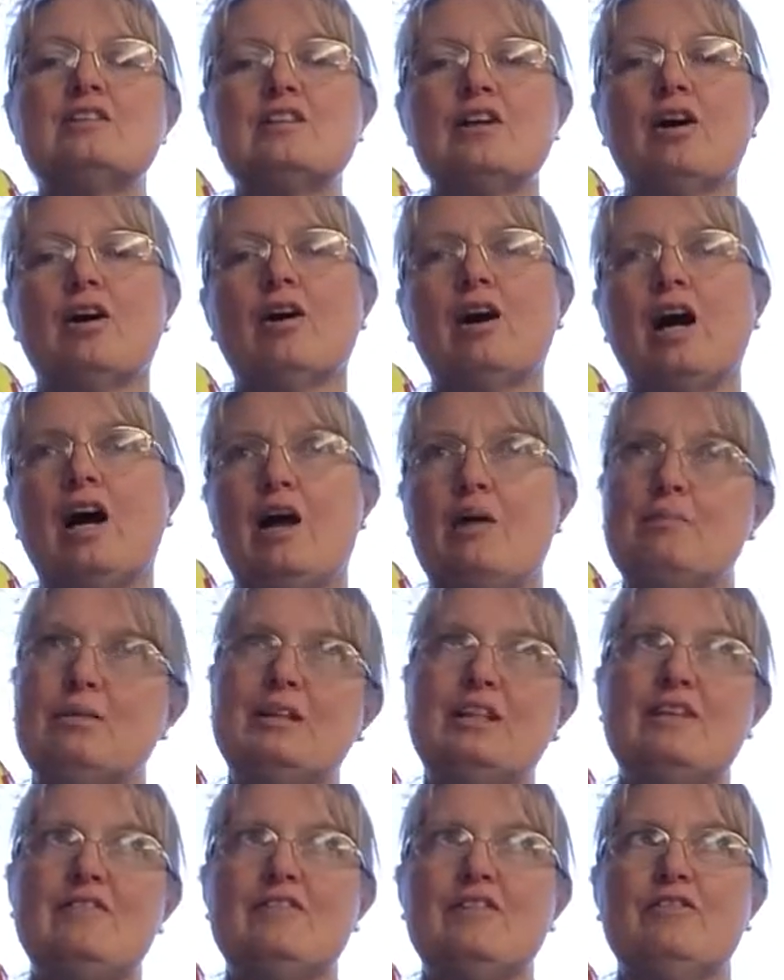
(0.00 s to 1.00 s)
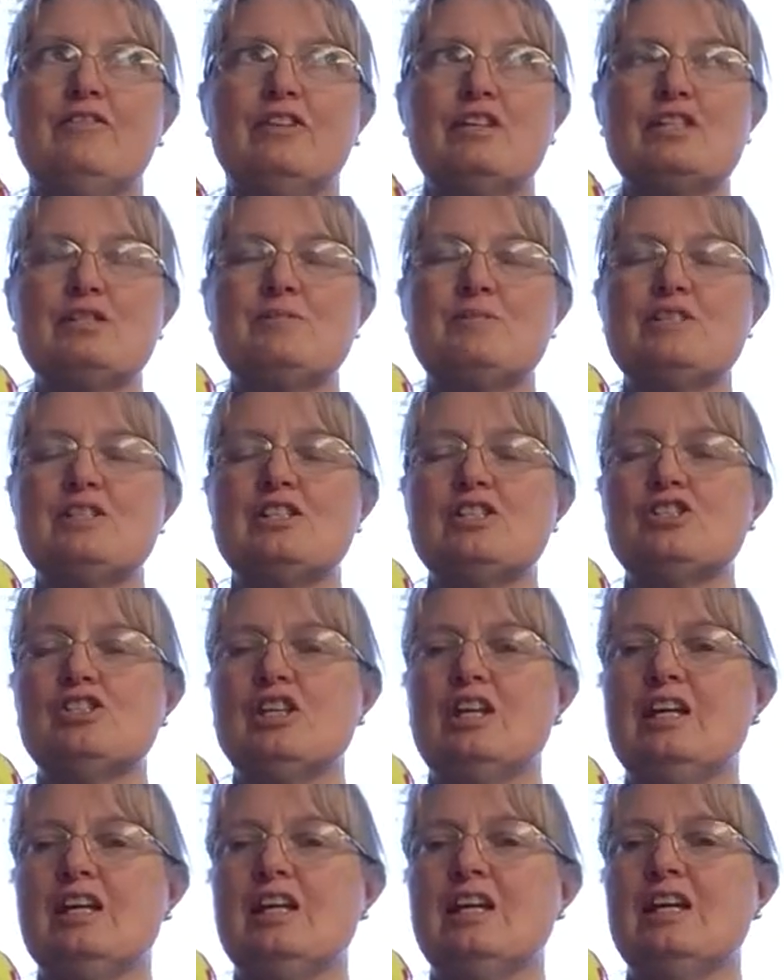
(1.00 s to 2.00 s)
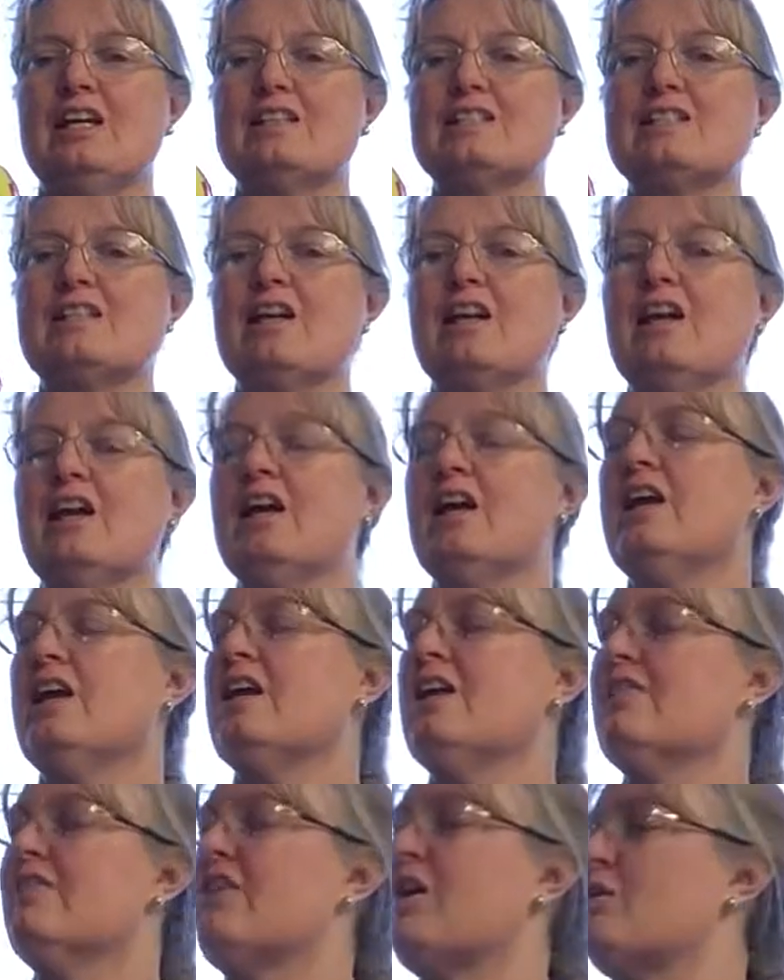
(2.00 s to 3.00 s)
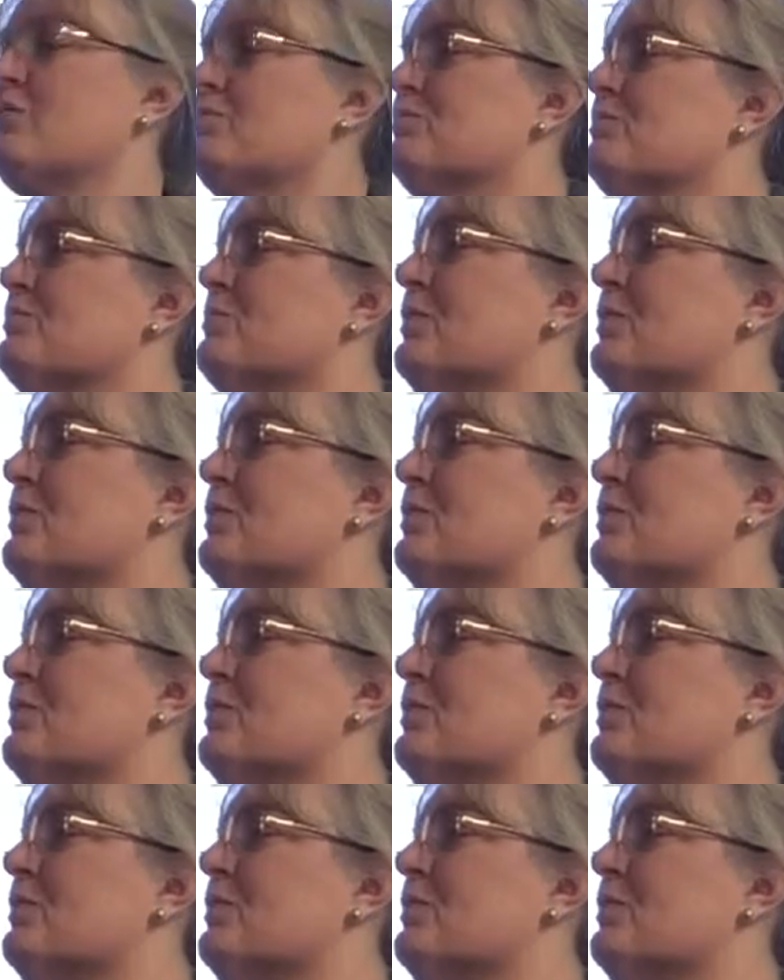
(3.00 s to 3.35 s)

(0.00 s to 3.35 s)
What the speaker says: So I believe the first position is if I